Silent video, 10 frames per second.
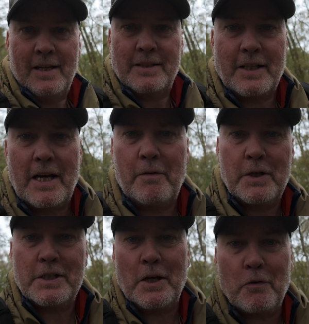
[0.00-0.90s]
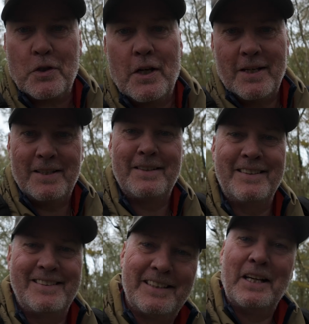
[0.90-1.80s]
Take care of yourselves.
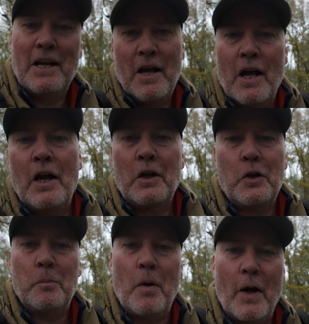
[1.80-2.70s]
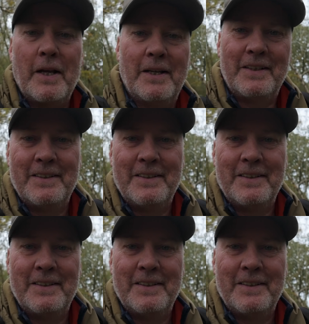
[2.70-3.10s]
Goodbye.